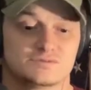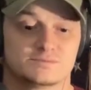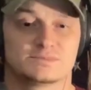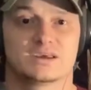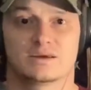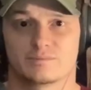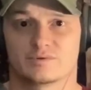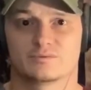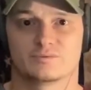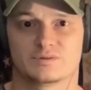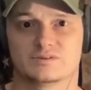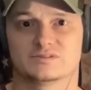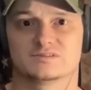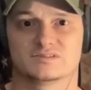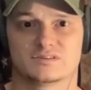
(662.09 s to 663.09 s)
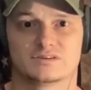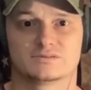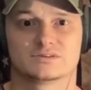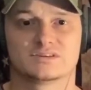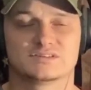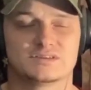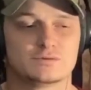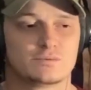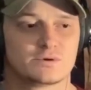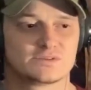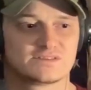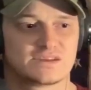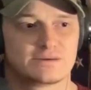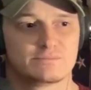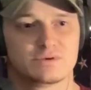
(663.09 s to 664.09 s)
some camping with his son because he
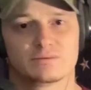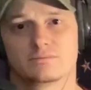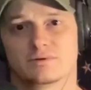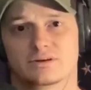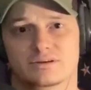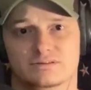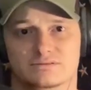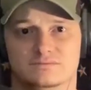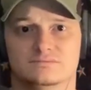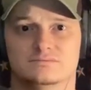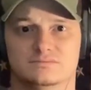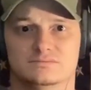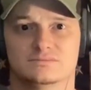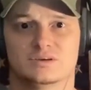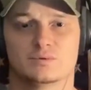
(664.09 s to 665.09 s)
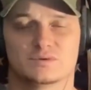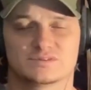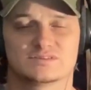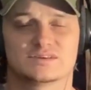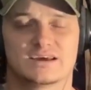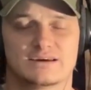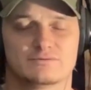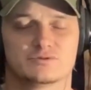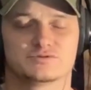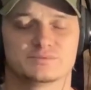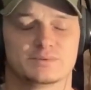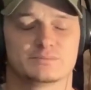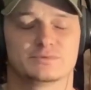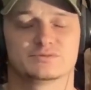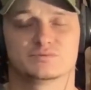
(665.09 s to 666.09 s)
wants that memory. He wants to have those
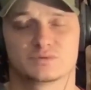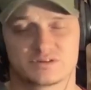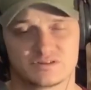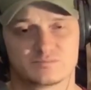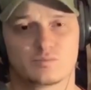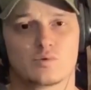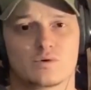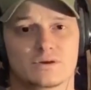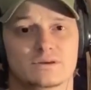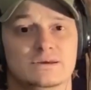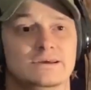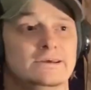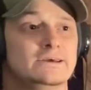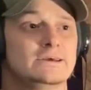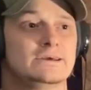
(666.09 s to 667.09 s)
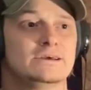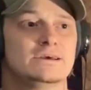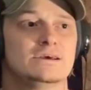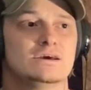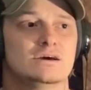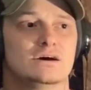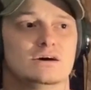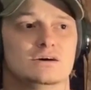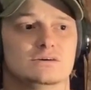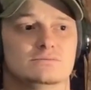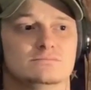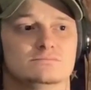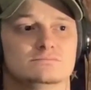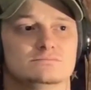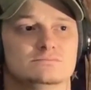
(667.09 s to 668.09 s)
memories with his boy.
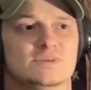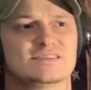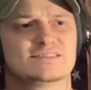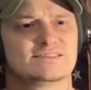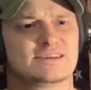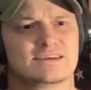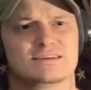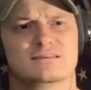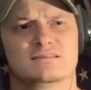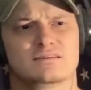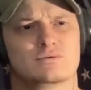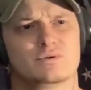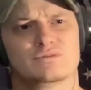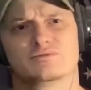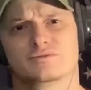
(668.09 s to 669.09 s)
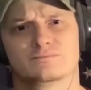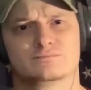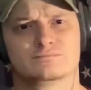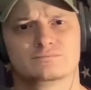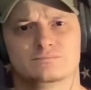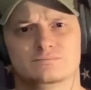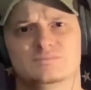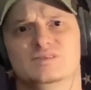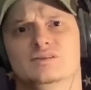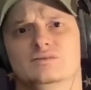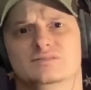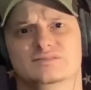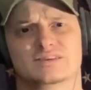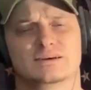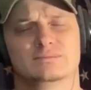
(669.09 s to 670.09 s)
Um, not to take anything away from, you
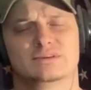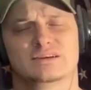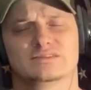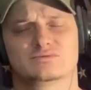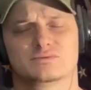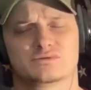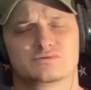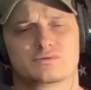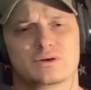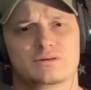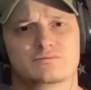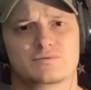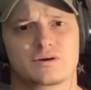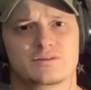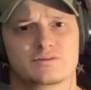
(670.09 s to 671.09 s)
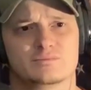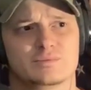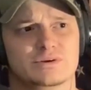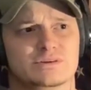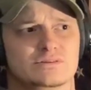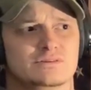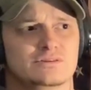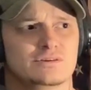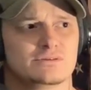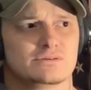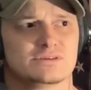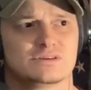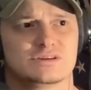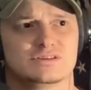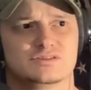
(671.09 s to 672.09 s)
know, the time that he has with his grandfather, but, you know,
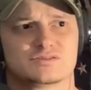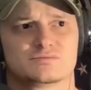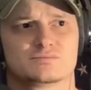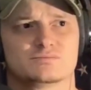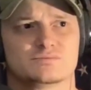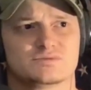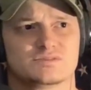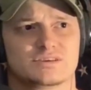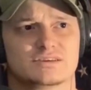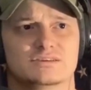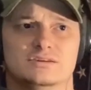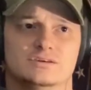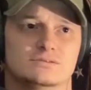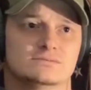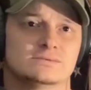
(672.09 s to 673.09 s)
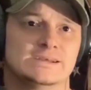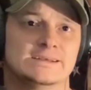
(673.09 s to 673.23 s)
it, it just was like, you know,